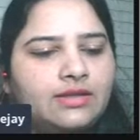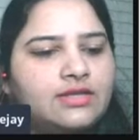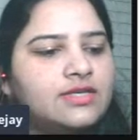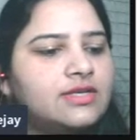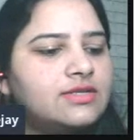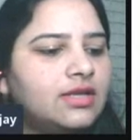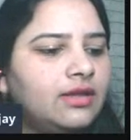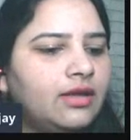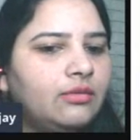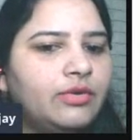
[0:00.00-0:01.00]
this is the
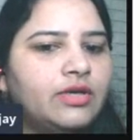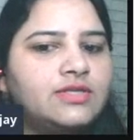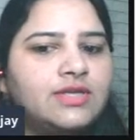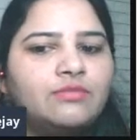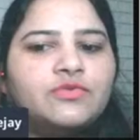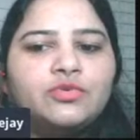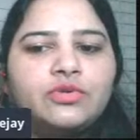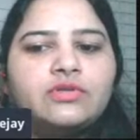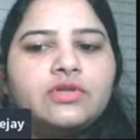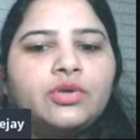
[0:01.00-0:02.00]
thing because some
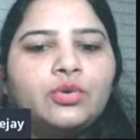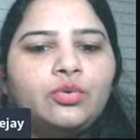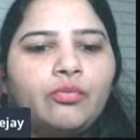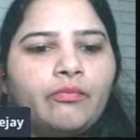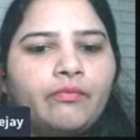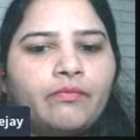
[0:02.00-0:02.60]
students they do